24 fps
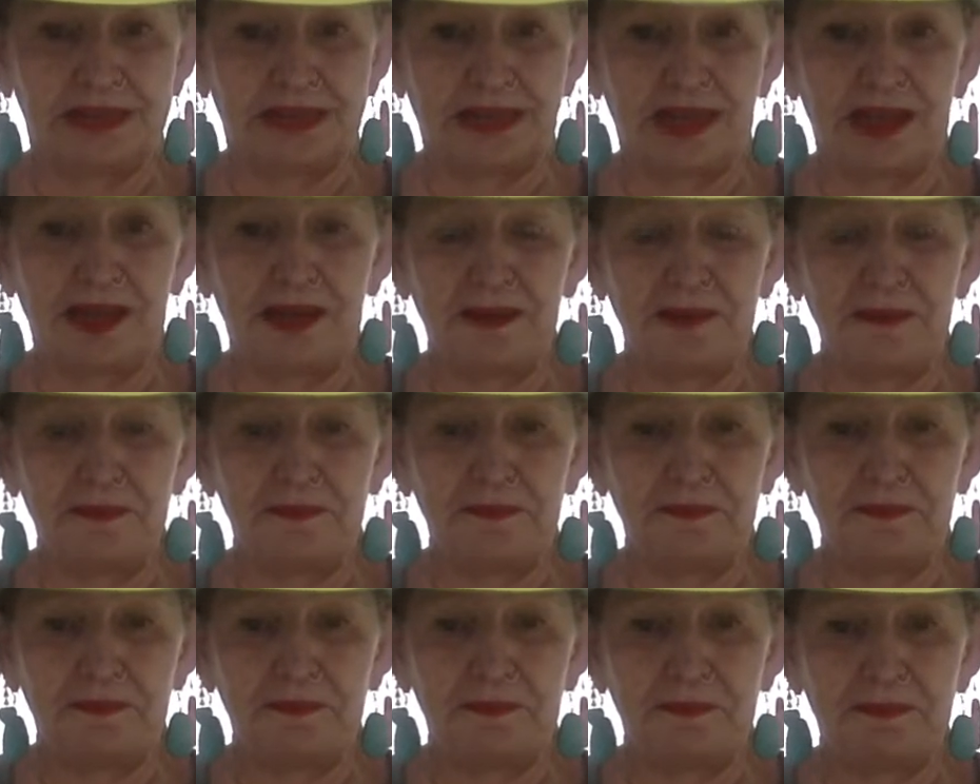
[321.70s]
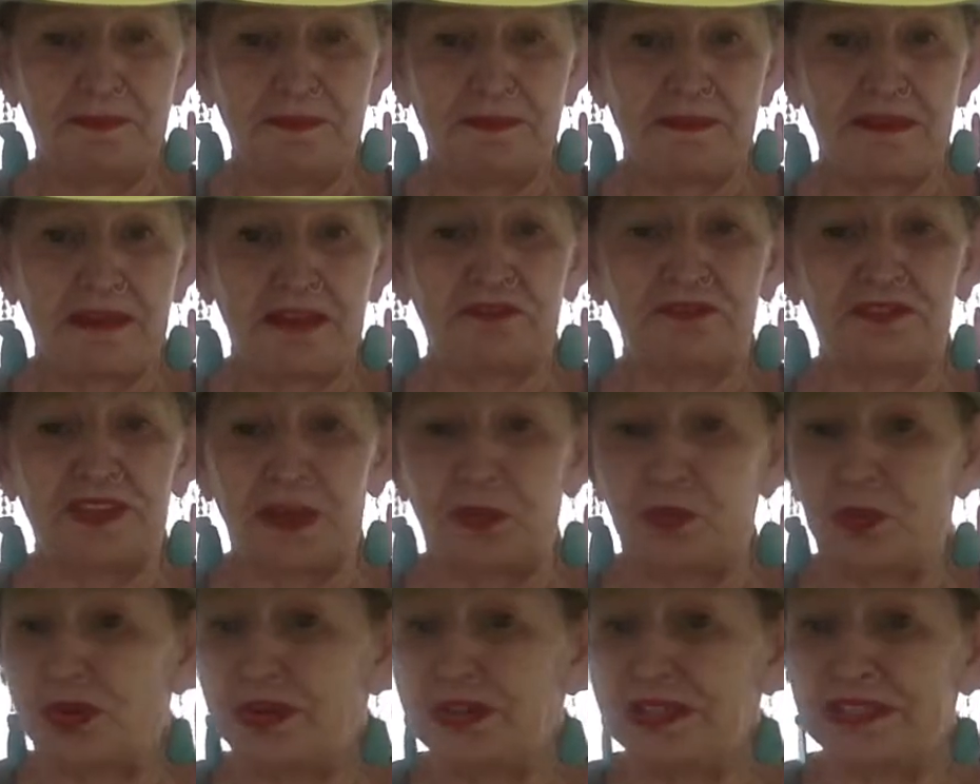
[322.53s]
Okay? If they
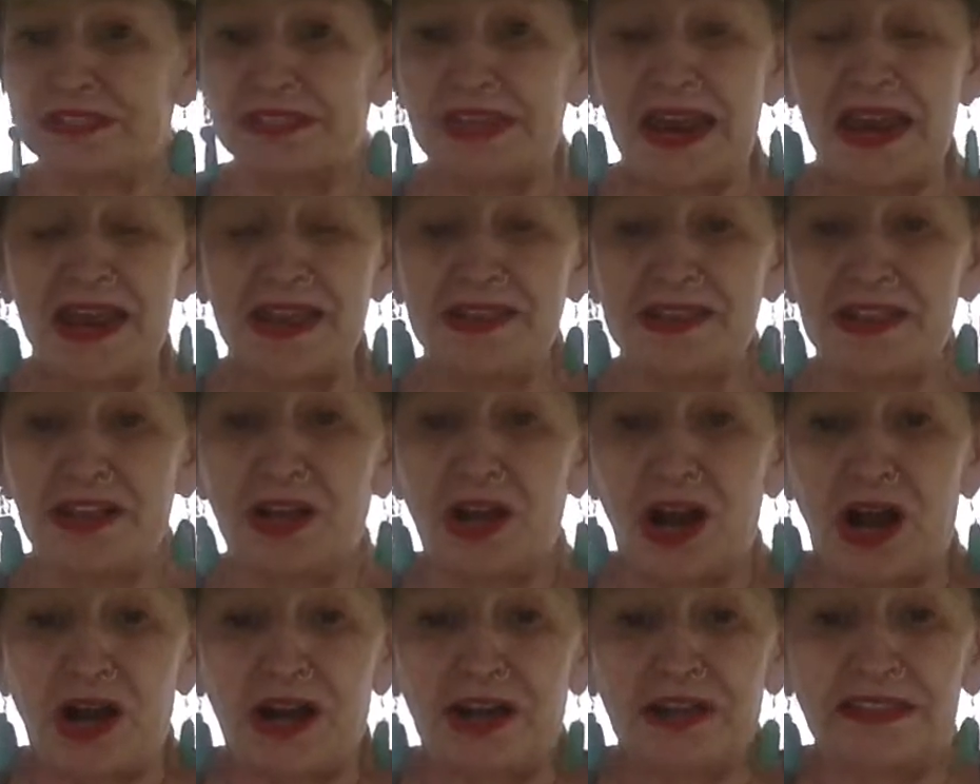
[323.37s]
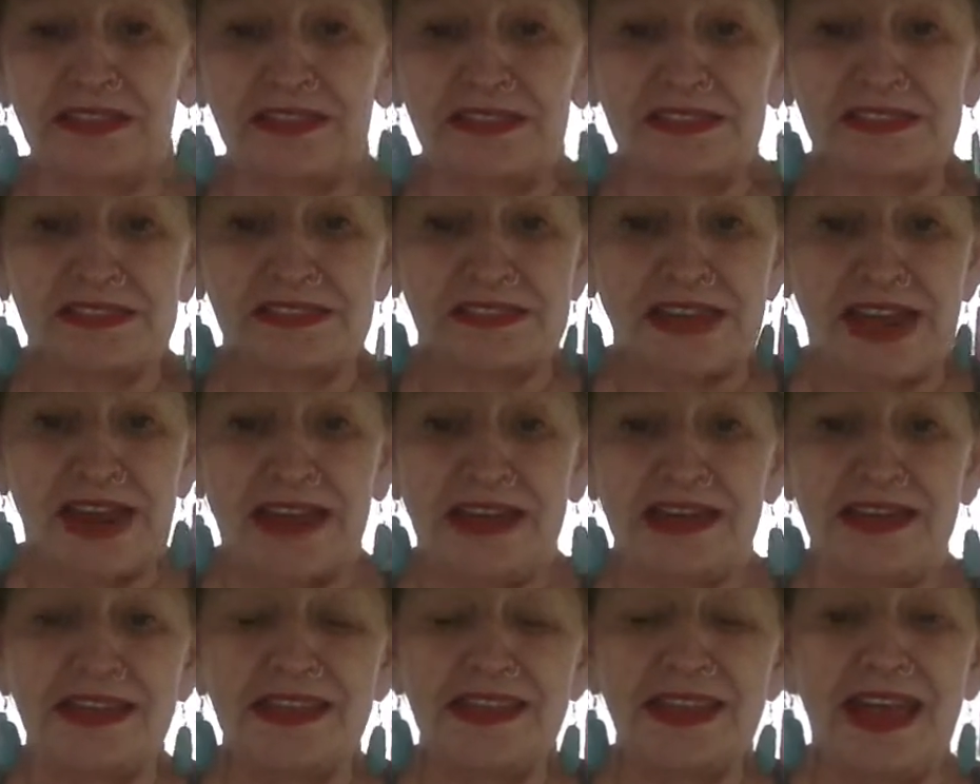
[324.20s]
would have stayed in the garden,
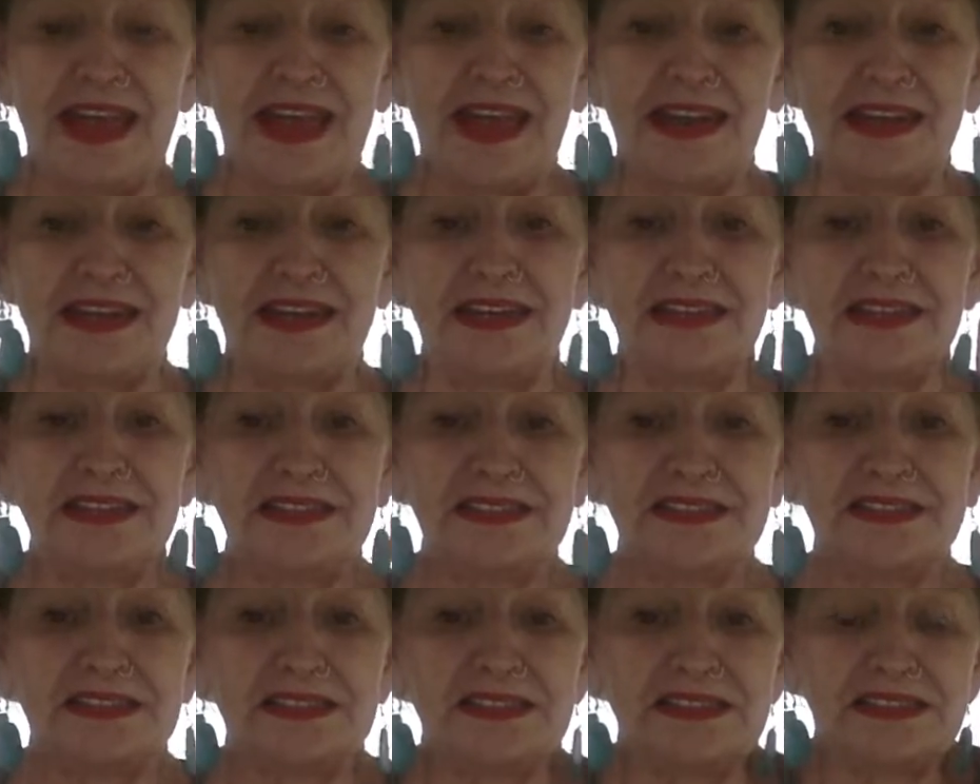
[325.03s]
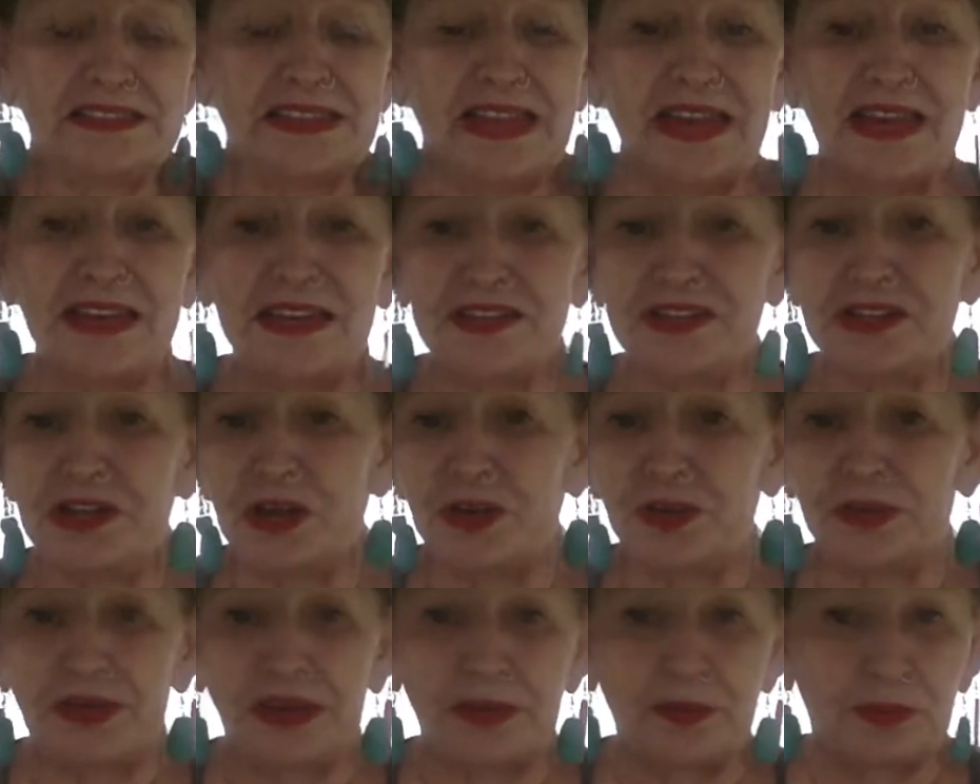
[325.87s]
stayed in that innocence, they didn't
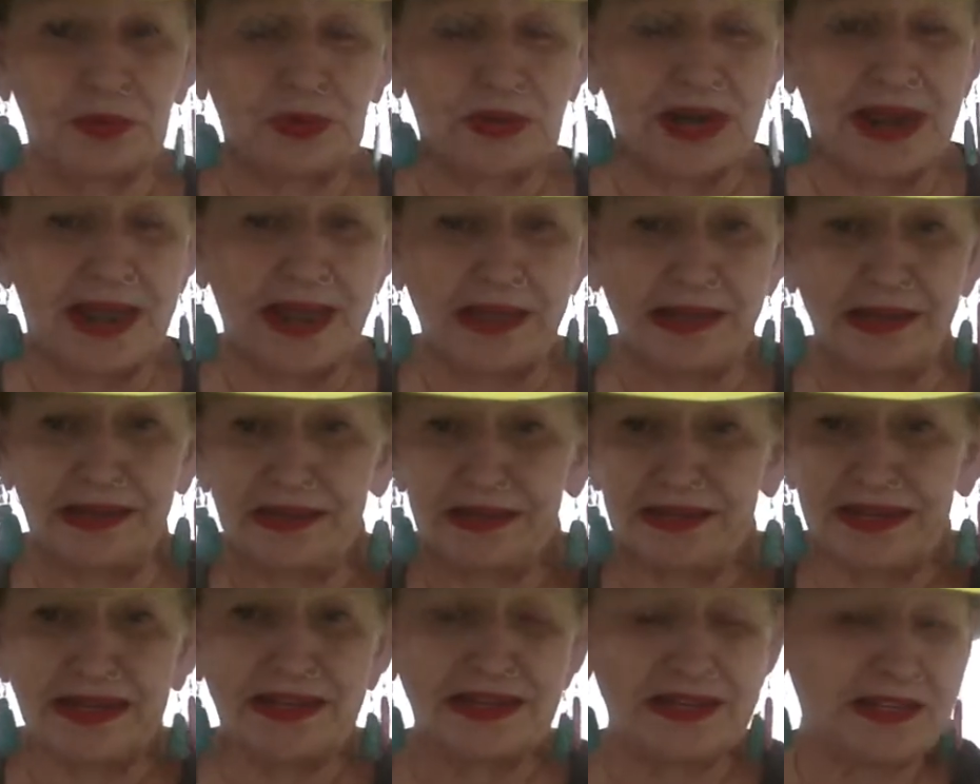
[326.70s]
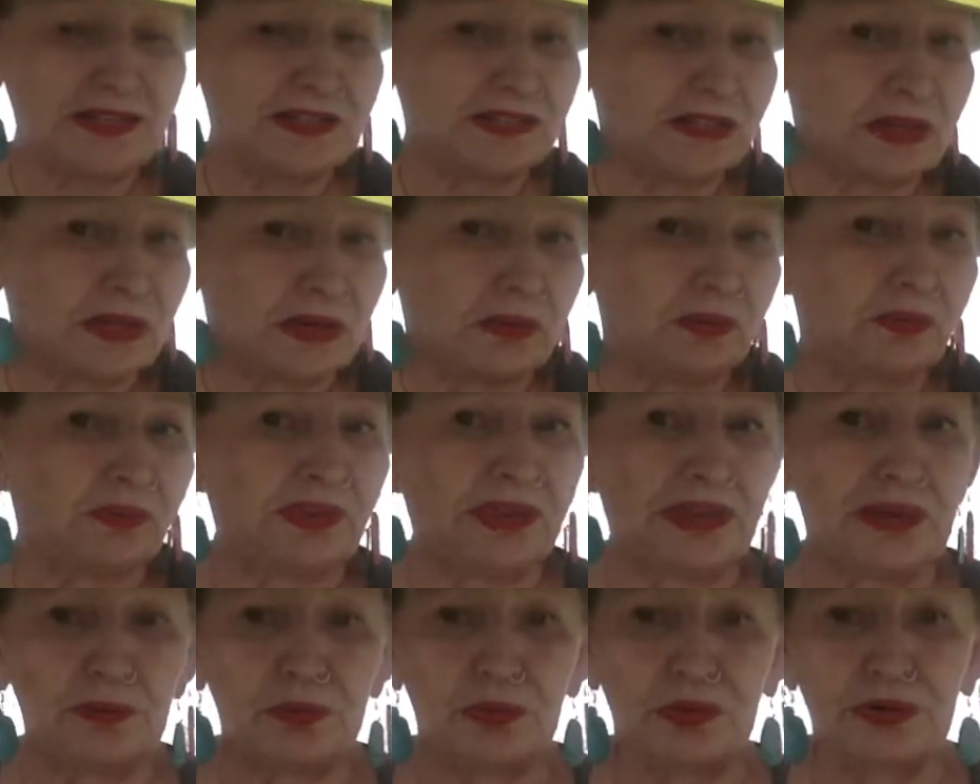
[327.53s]
know they were naked. They didn't know
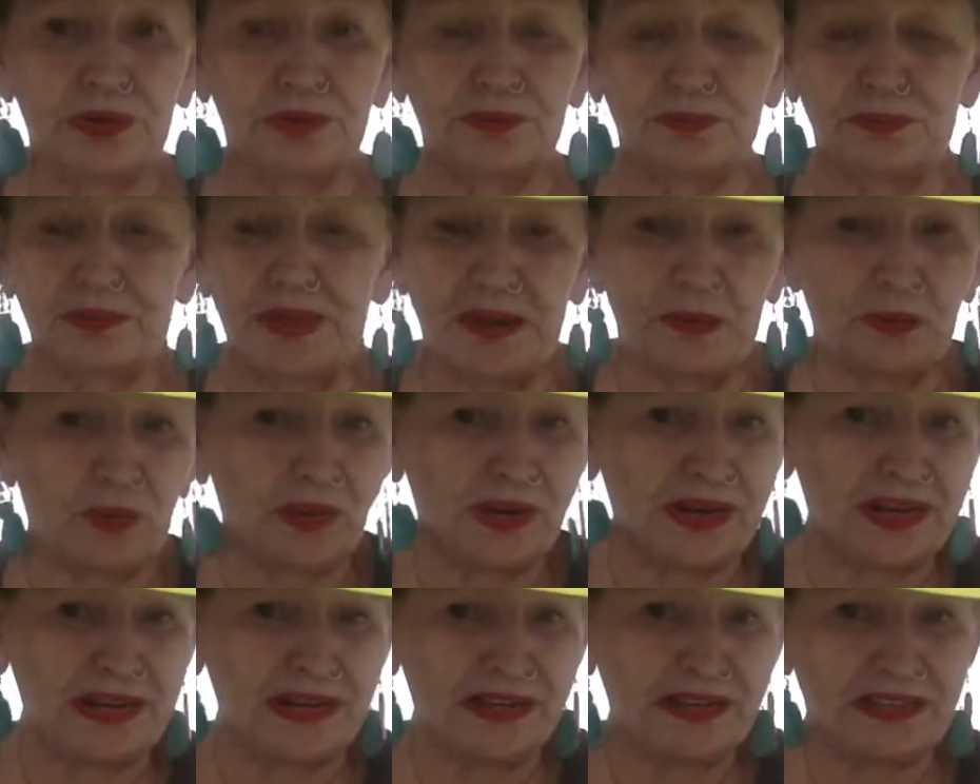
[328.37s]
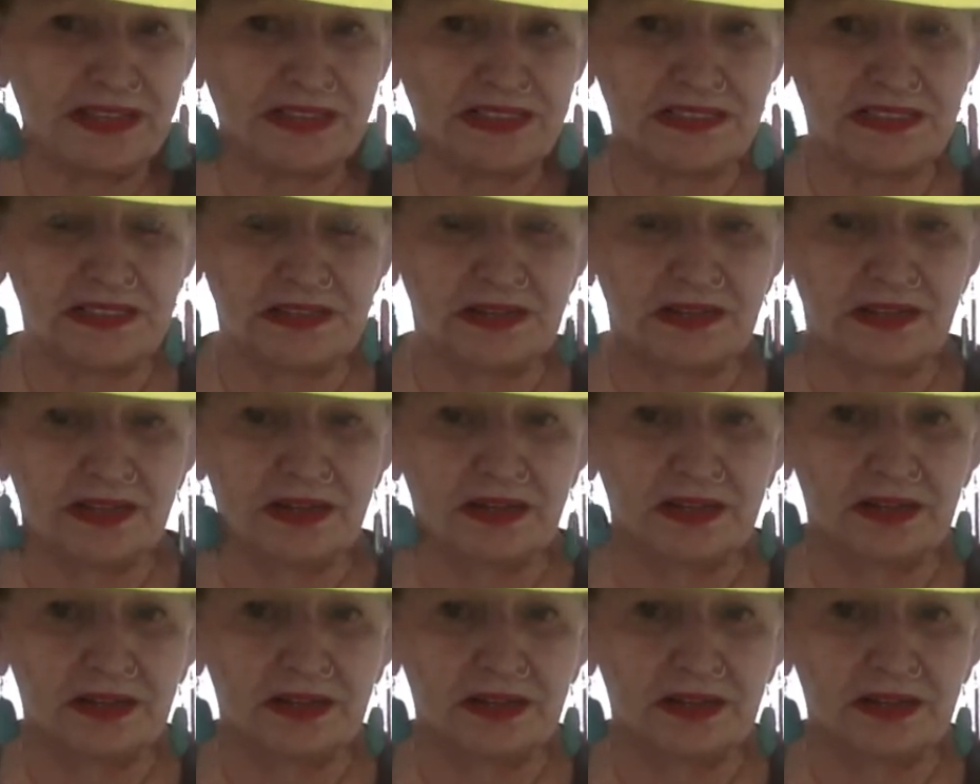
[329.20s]
they were they were innocent.